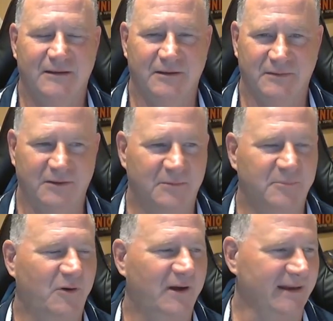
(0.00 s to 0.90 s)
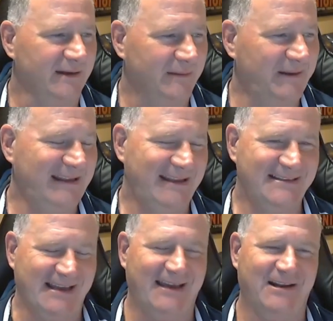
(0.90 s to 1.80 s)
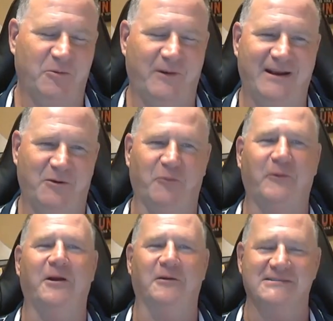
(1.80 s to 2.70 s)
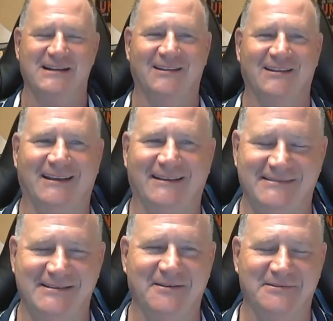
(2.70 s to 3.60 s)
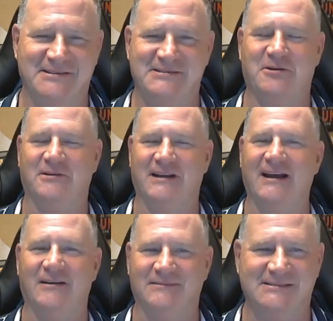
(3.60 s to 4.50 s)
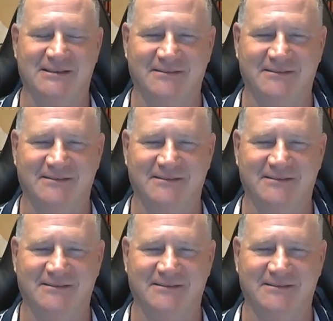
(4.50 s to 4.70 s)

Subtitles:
Good point. I mean, he's had a great career. It's not like he's just starting out. So.